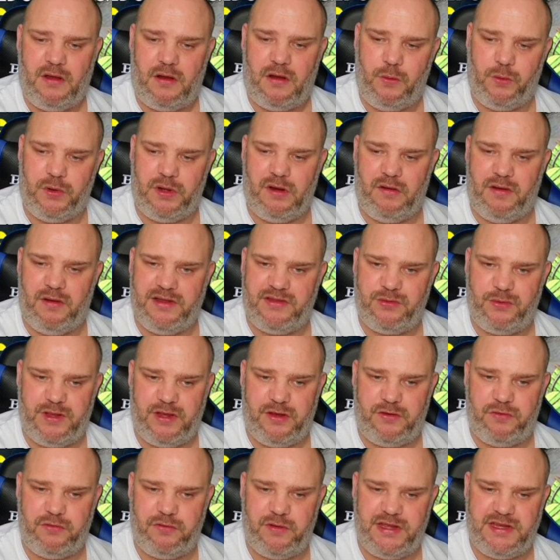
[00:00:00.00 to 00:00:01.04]
I would like to
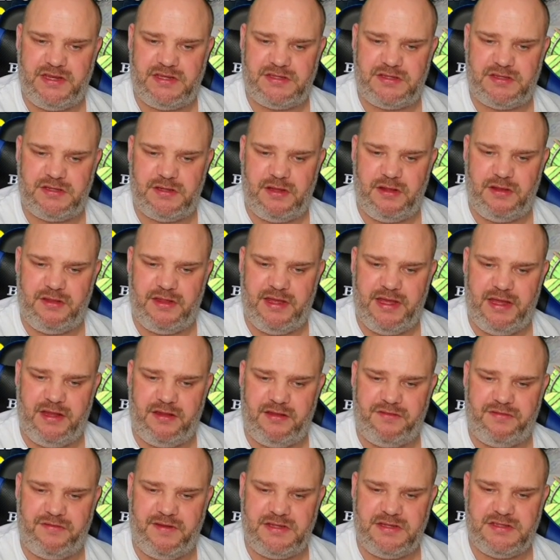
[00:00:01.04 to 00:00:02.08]
increase their
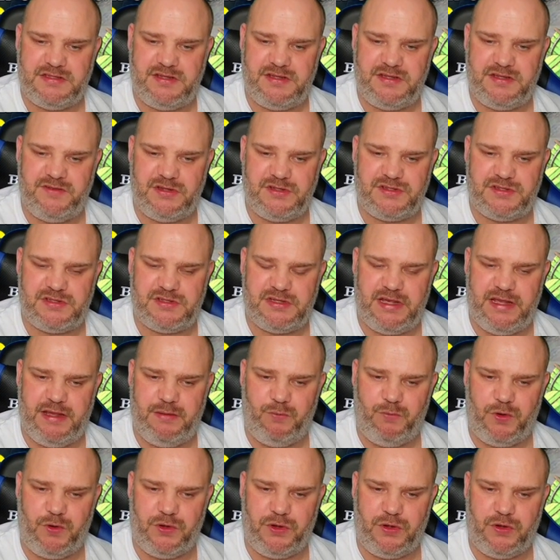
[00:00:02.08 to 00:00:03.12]
defensiveness
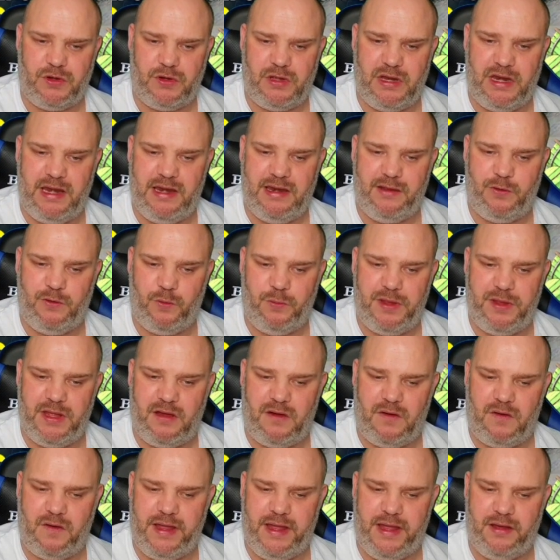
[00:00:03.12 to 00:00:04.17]
and whatnot a little
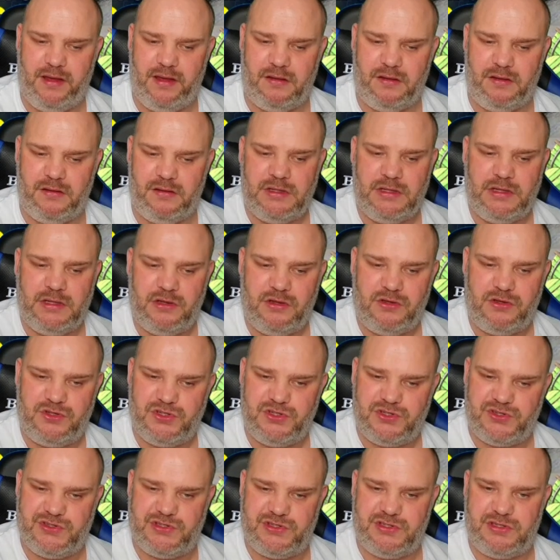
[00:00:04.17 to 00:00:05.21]
bit higher,
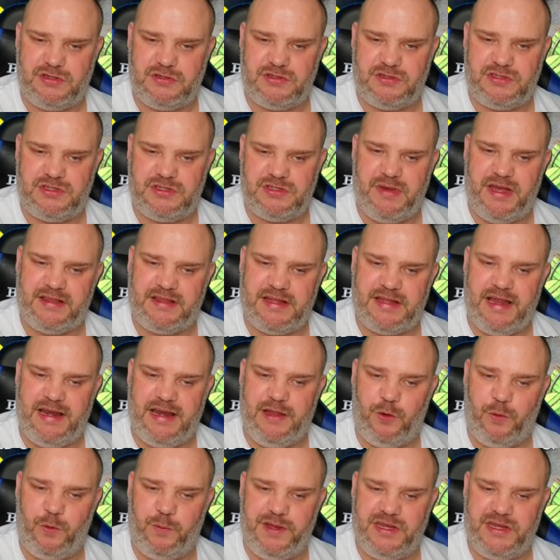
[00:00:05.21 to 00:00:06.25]
just to make that
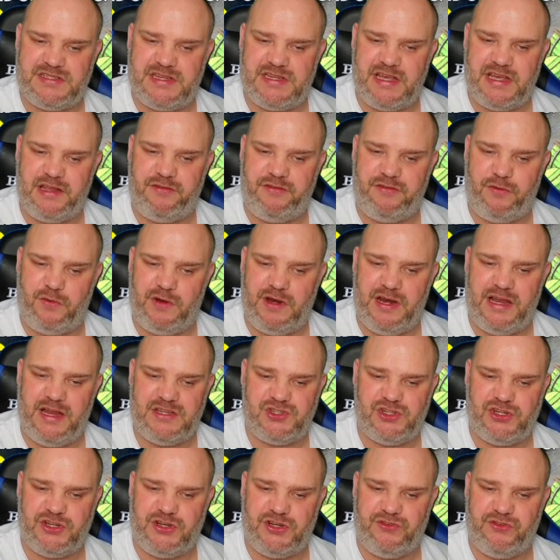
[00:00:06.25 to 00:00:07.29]
a little bit safer and
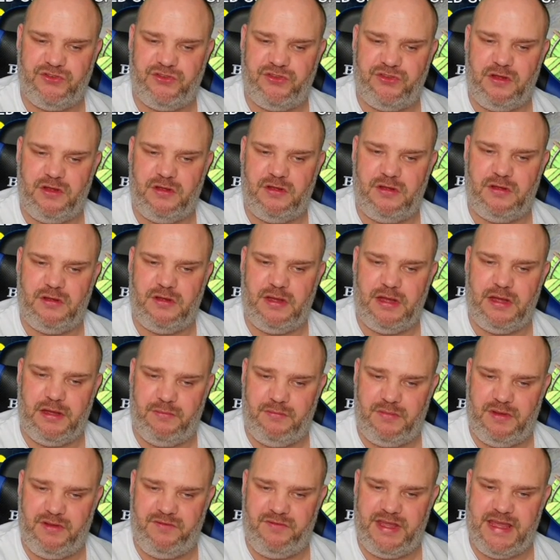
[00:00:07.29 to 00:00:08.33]
less chance that
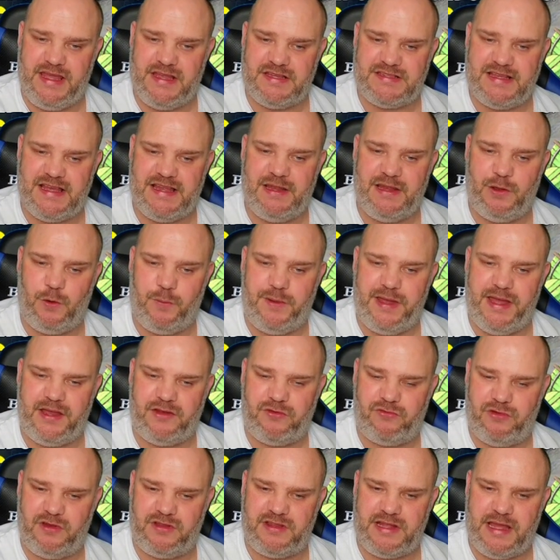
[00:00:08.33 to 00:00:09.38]
if he gets that little bit
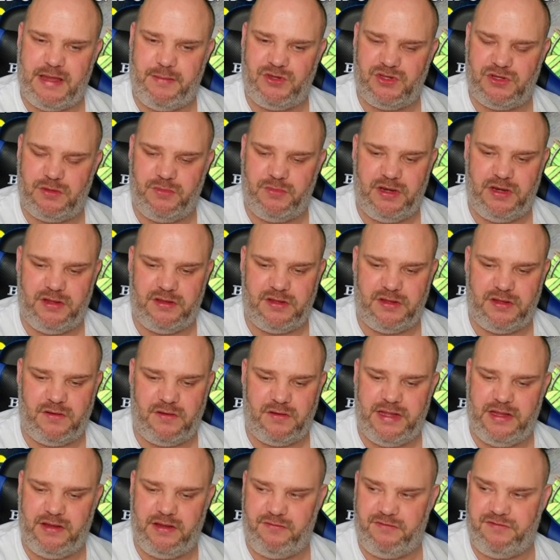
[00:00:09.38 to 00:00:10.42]
extra damage, I'm going to
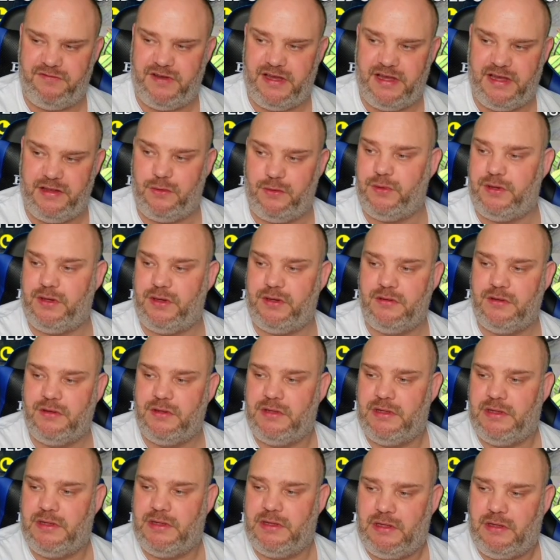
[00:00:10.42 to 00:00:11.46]
die and fail, and
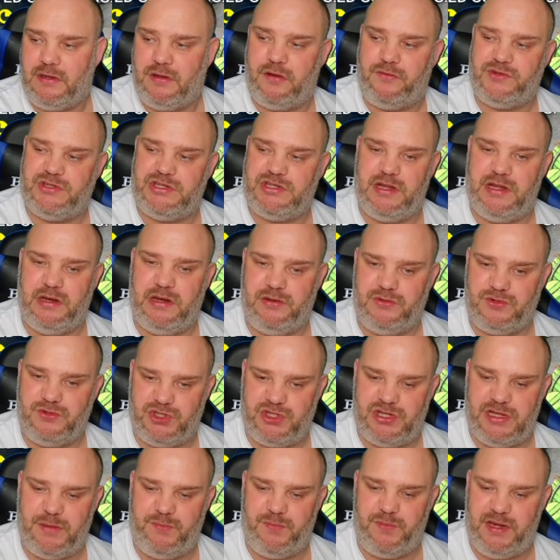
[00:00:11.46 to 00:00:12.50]
obviously you lose
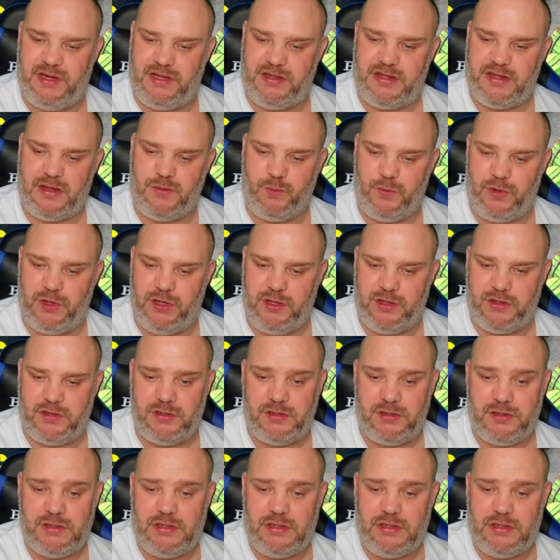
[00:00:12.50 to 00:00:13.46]
a champion, it don't work.